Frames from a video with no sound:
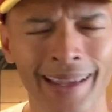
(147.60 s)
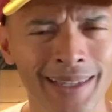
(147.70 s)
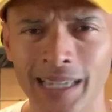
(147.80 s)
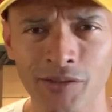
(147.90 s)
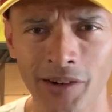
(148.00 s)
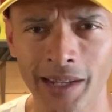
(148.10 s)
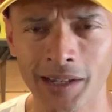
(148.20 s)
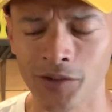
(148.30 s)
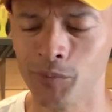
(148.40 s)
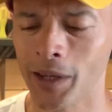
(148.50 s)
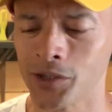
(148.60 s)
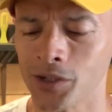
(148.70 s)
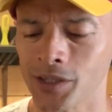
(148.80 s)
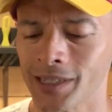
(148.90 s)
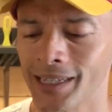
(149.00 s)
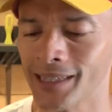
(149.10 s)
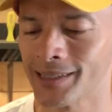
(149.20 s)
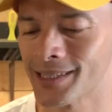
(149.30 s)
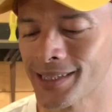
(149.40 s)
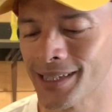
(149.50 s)
700 or 800 pesos.
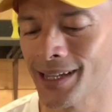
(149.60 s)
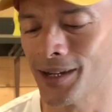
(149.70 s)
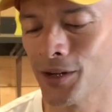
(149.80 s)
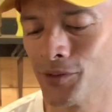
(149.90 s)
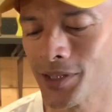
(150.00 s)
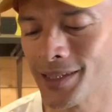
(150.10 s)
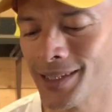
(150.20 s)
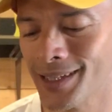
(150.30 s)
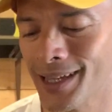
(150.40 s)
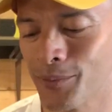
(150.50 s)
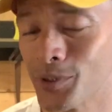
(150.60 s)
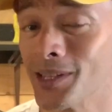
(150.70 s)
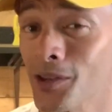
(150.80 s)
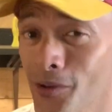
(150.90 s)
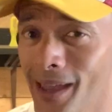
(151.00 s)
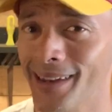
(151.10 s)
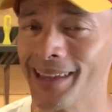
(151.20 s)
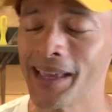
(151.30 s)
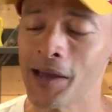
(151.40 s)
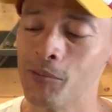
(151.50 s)
It's obviously pretty low end,
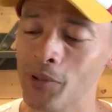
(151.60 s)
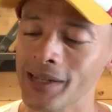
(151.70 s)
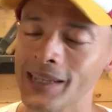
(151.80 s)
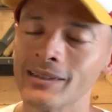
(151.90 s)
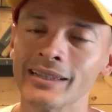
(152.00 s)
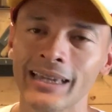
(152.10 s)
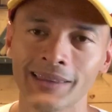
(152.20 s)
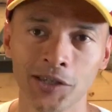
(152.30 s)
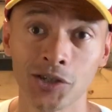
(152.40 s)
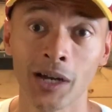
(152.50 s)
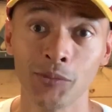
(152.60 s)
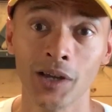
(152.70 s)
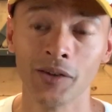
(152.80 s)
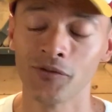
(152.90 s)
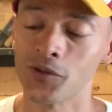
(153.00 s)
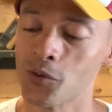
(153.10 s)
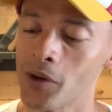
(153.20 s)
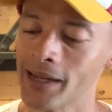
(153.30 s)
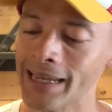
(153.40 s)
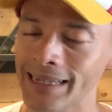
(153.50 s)
but it'll get the job done for
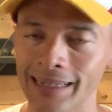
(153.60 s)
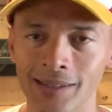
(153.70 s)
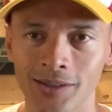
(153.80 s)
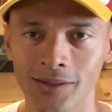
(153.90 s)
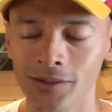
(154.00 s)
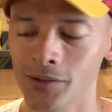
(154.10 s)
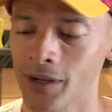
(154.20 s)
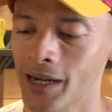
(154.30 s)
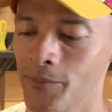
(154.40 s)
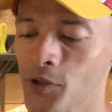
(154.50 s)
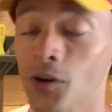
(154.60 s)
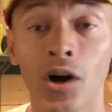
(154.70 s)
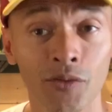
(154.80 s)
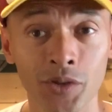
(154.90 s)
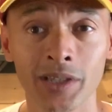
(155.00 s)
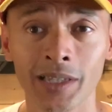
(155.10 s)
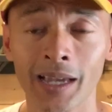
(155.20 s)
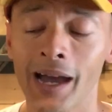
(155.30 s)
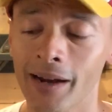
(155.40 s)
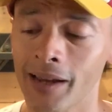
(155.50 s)
what I need it to do. There are obviously
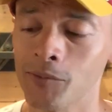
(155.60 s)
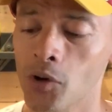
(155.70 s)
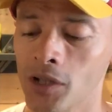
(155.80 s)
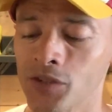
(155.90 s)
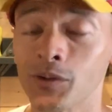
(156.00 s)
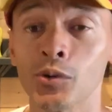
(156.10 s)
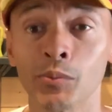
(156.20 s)
higher end models for more